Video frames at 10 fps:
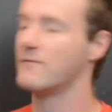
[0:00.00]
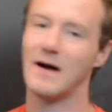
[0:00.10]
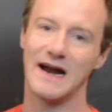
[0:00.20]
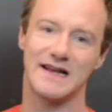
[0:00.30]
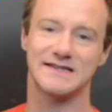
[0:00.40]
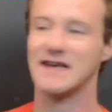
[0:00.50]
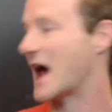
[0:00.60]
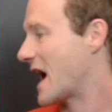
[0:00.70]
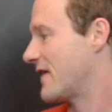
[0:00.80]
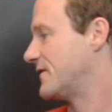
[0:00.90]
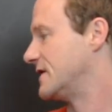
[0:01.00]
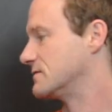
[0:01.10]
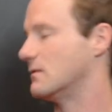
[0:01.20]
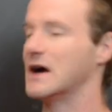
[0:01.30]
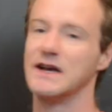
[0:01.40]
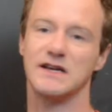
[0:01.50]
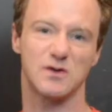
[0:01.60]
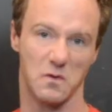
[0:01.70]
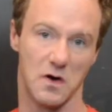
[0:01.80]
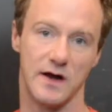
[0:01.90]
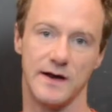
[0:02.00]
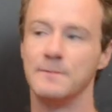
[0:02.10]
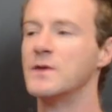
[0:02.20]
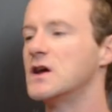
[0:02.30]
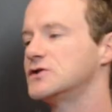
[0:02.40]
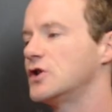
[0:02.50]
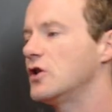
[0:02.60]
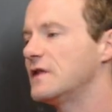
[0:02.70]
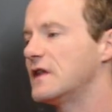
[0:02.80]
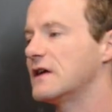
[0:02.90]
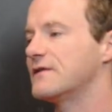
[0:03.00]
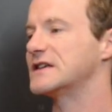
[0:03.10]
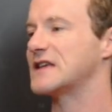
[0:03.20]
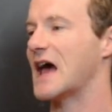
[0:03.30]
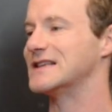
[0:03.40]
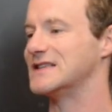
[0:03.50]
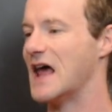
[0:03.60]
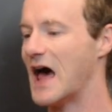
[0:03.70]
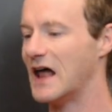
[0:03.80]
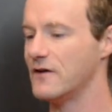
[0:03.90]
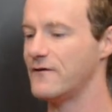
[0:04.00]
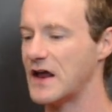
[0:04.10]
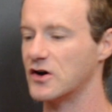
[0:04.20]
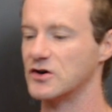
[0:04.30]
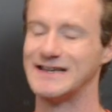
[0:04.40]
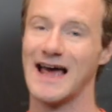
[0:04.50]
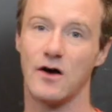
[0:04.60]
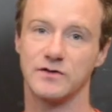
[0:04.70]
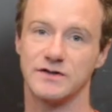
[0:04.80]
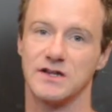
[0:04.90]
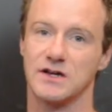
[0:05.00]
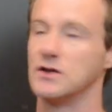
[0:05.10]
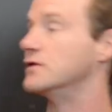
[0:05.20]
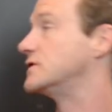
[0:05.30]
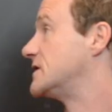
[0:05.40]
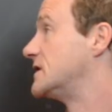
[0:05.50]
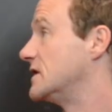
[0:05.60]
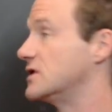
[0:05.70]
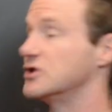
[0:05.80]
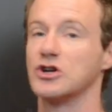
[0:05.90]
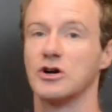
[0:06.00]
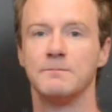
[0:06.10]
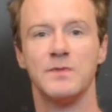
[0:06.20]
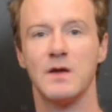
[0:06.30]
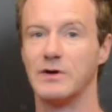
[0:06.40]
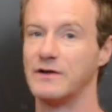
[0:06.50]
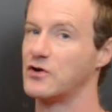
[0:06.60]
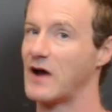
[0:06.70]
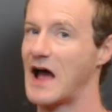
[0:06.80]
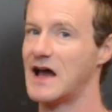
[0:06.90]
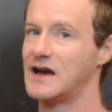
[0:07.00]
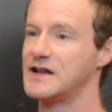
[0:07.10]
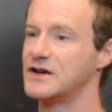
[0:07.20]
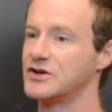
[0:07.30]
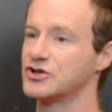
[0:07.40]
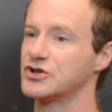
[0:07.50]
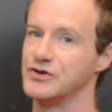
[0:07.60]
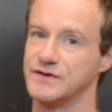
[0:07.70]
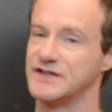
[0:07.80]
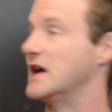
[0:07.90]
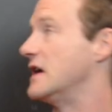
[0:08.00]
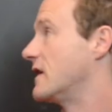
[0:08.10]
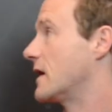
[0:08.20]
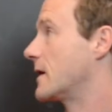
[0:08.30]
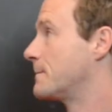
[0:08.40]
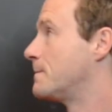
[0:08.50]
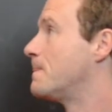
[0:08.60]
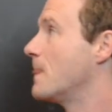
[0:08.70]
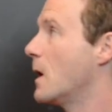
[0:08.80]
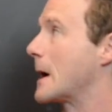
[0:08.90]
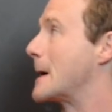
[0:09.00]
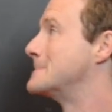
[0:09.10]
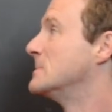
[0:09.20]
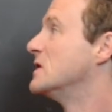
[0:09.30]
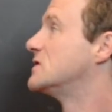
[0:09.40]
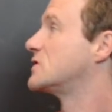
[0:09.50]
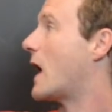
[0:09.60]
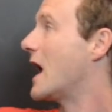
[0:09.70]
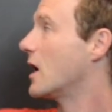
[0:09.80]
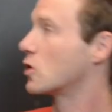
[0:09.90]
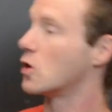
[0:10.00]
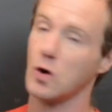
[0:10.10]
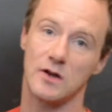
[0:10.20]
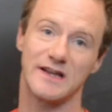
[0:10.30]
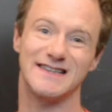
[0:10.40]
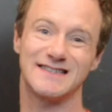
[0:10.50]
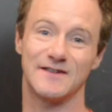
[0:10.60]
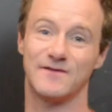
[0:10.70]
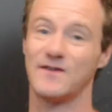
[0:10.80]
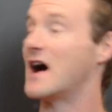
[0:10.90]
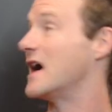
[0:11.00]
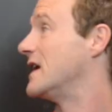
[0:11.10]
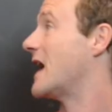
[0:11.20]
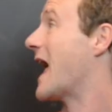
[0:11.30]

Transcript: -half is -1. So you can think of this as an elevator down to the closest integer. But if you're at an integer, you stay there. Okay, so our goal is to find